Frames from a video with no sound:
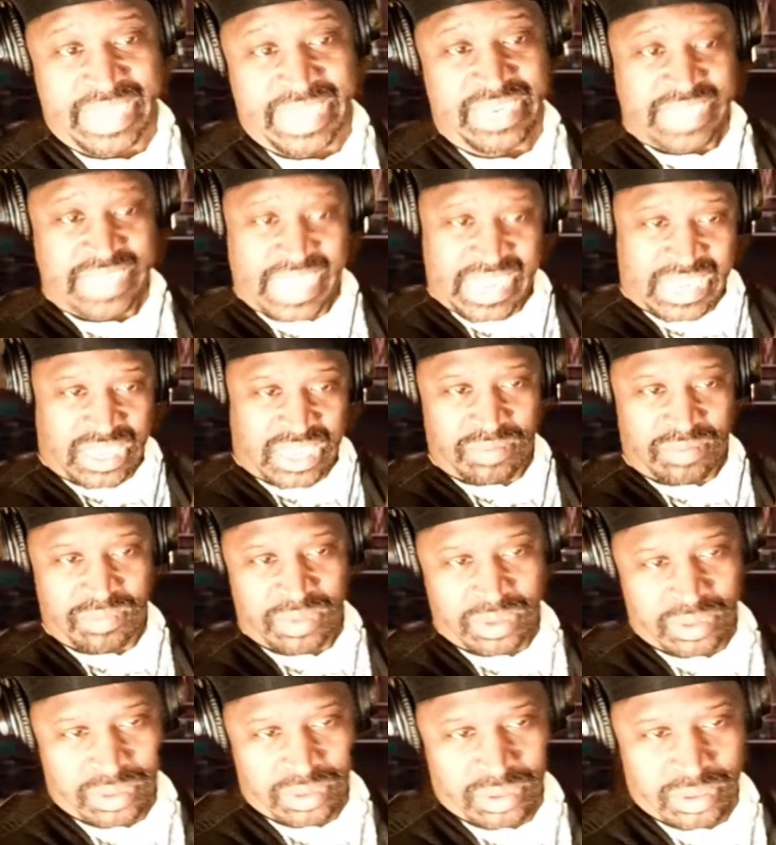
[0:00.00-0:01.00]
name.
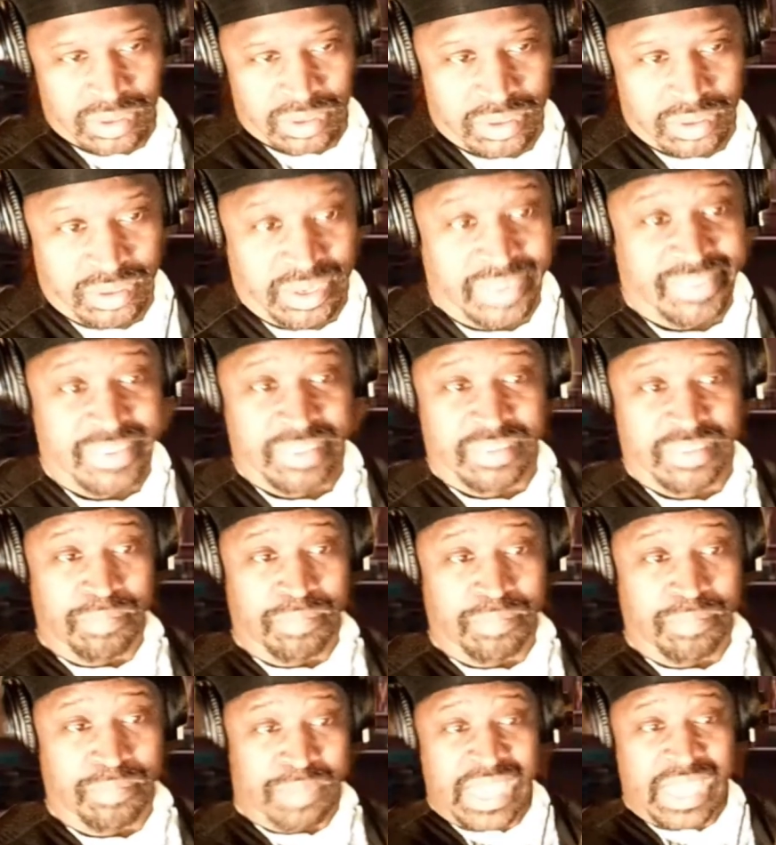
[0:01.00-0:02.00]
This is a
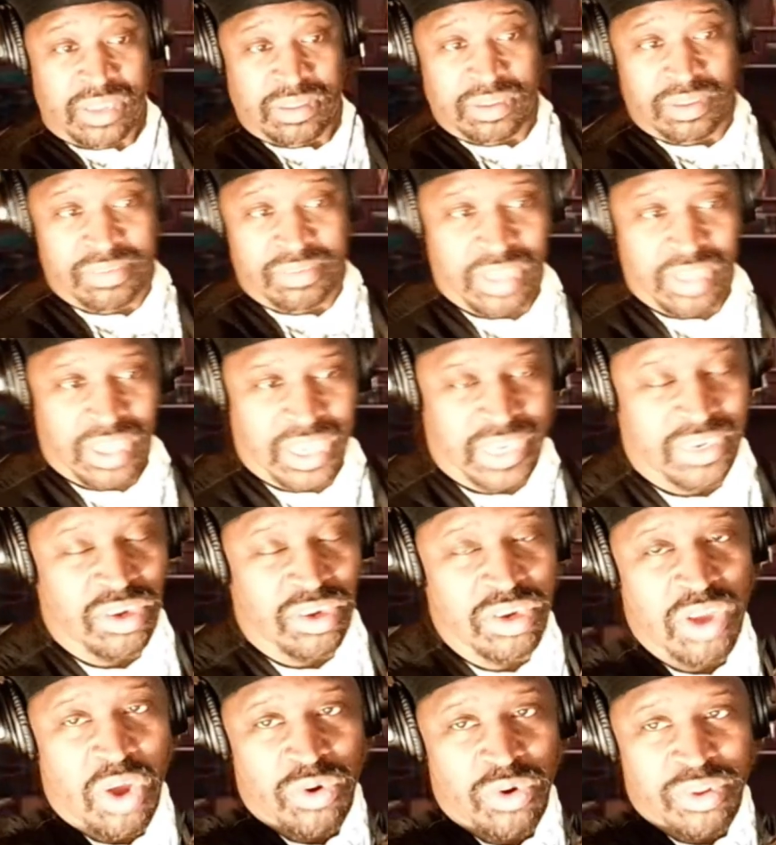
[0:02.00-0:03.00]
business. And
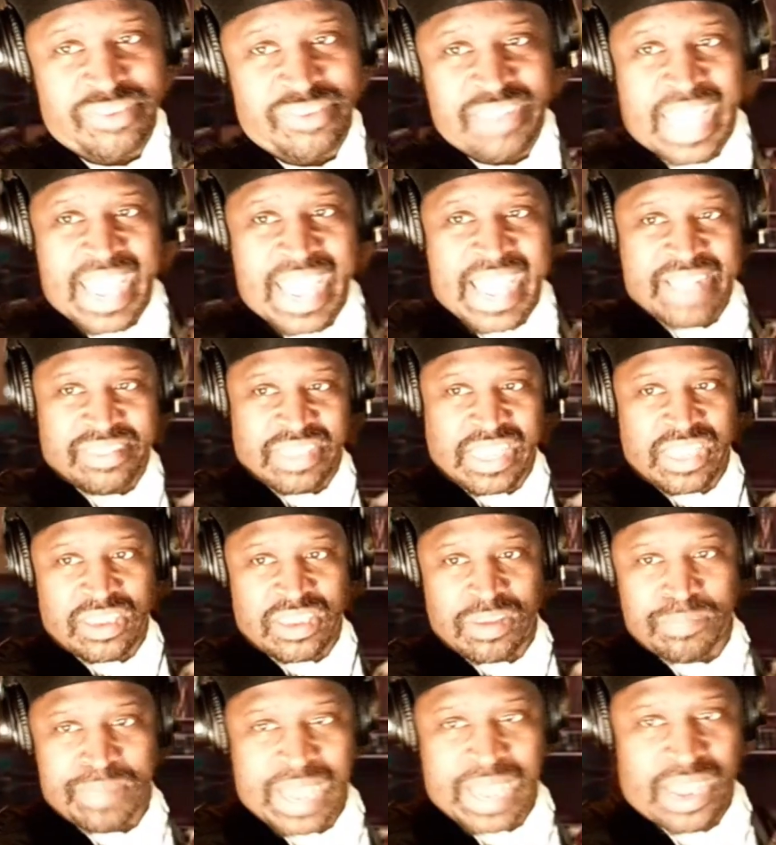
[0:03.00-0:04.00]
you know the sad
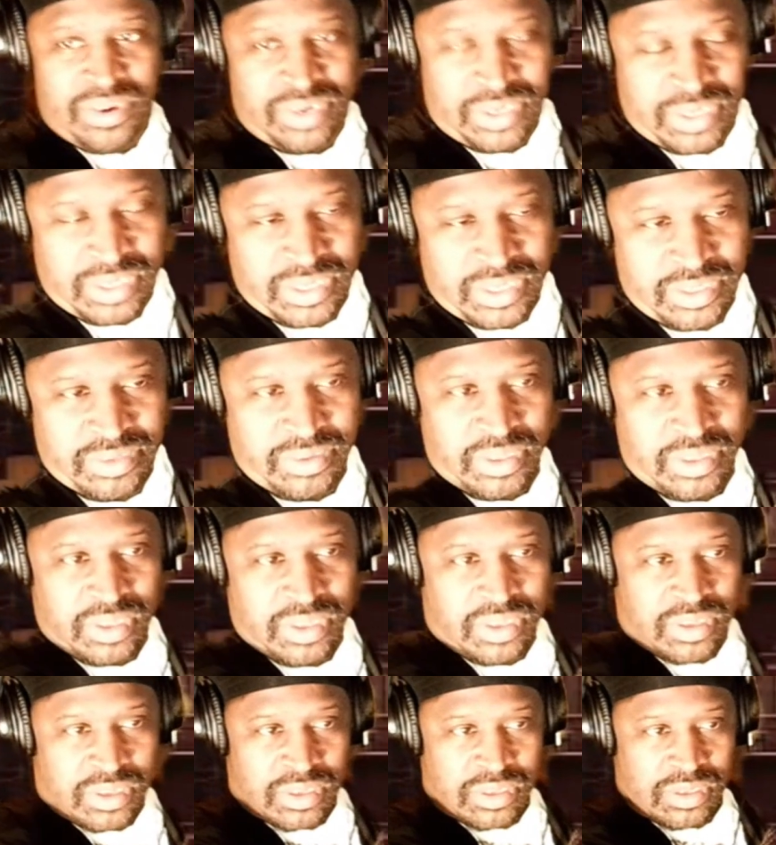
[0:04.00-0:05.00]
thing about it is,
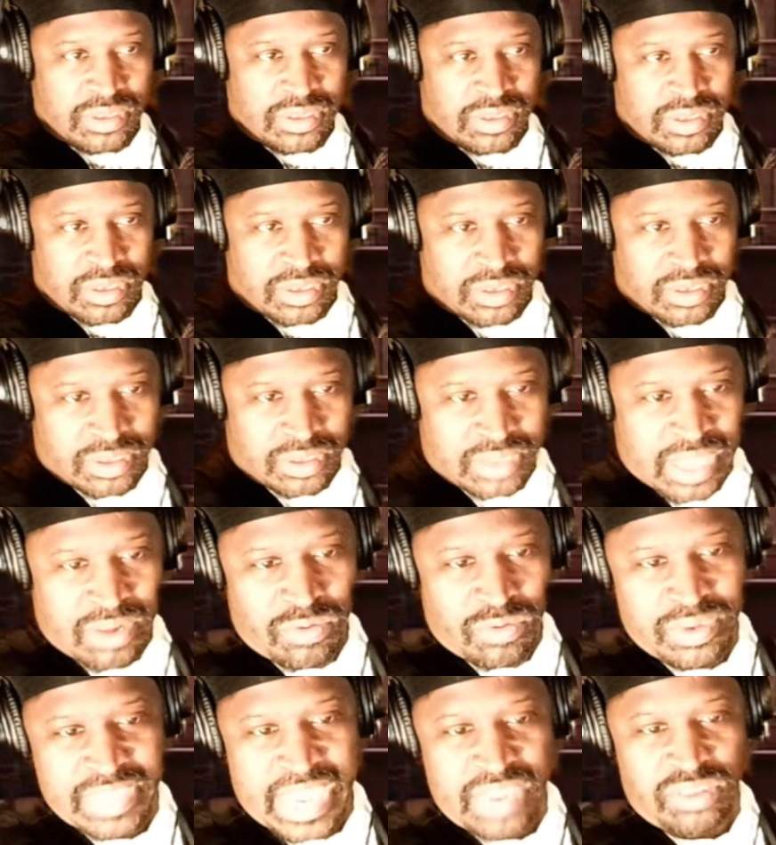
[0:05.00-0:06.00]
that's
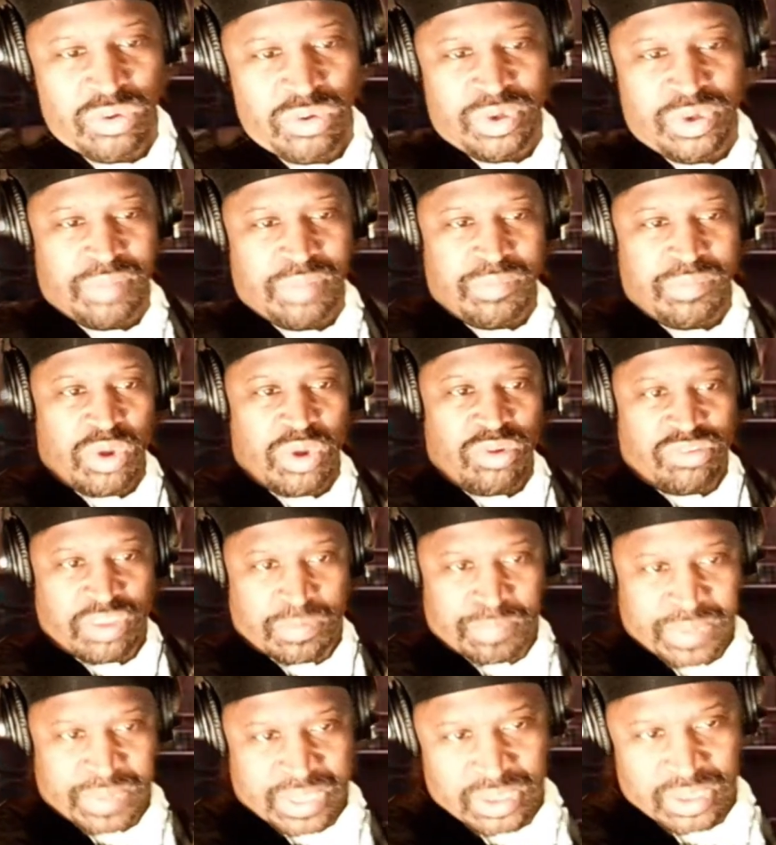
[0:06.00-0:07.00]
what they do in the
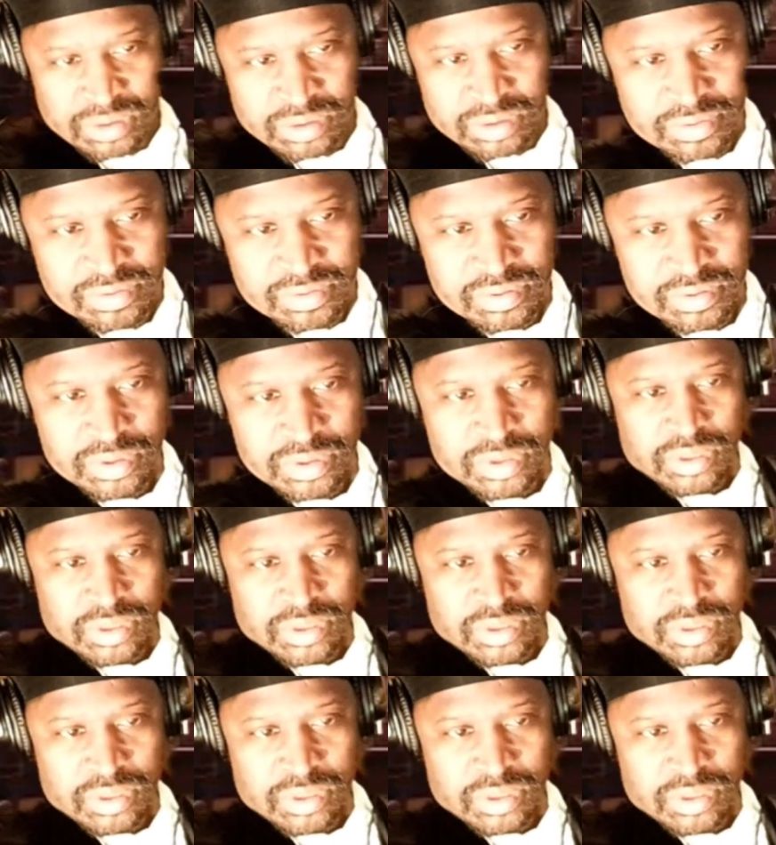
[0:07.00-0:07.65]
music business.